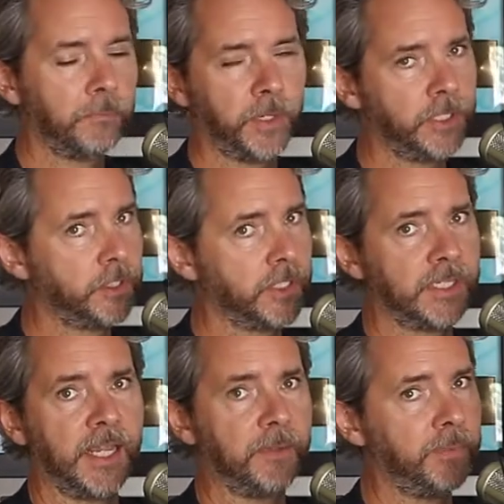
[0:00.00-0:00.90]
but you
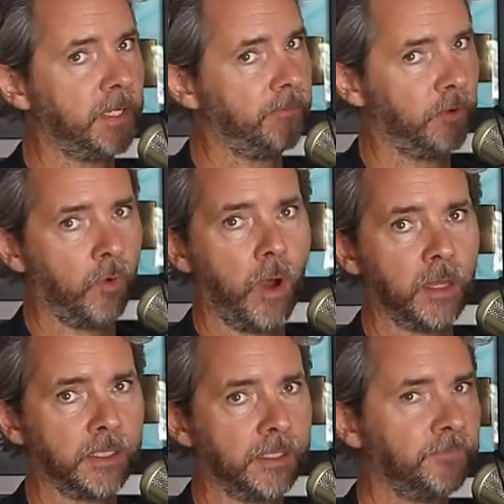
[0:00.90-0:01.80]
just can't beat it for
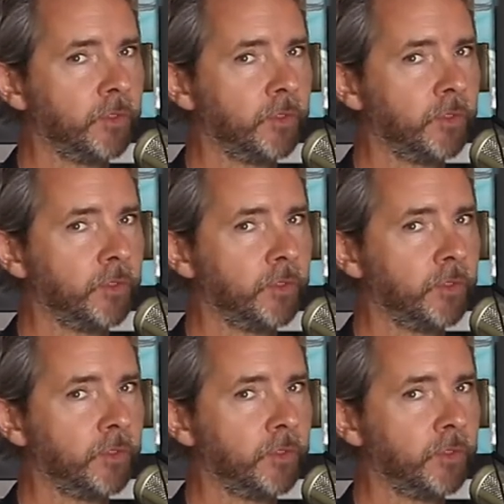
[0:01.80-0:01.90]
quality.